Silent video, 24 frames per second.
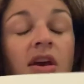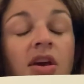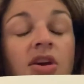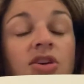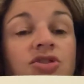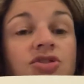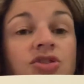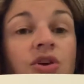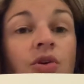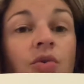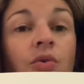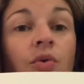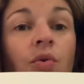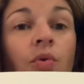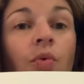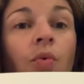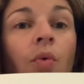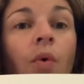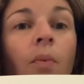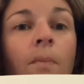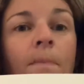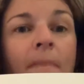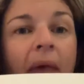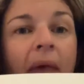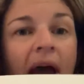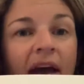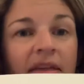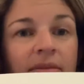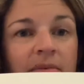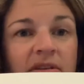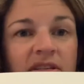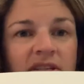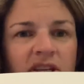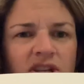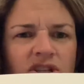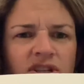So
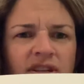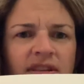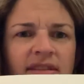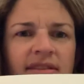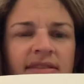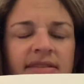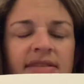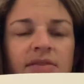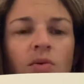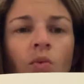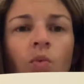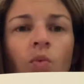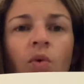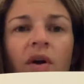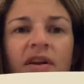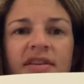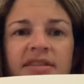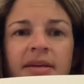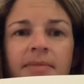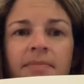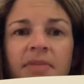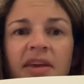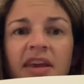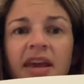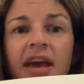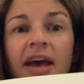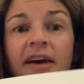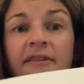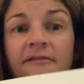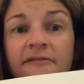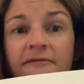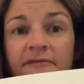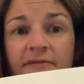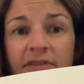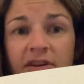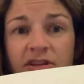mathematicians want to be
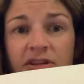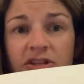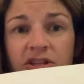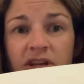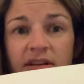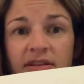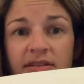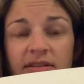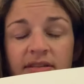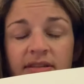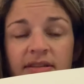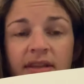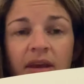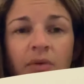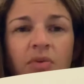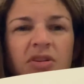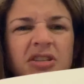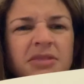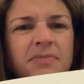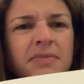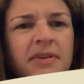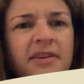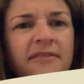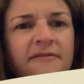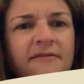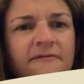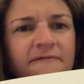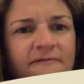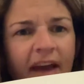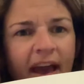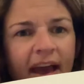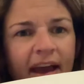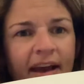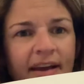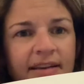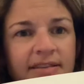efficient. They want to be
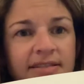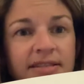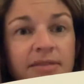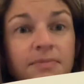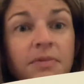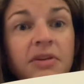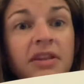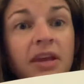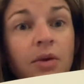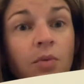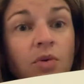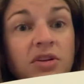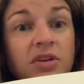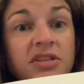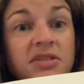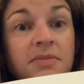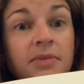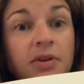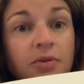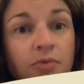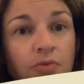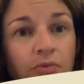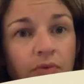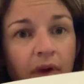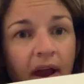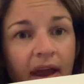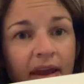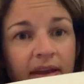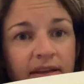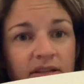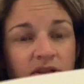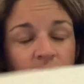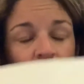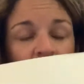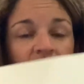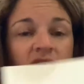fast, but they want to be
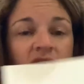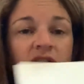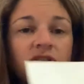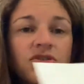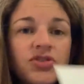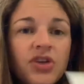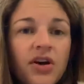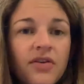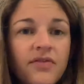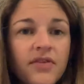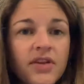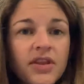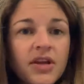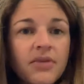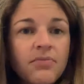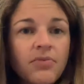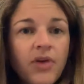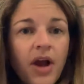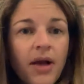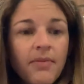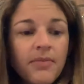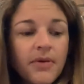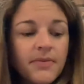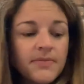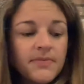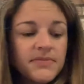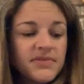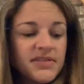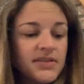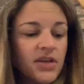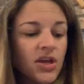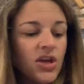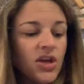right when they're solving their problems.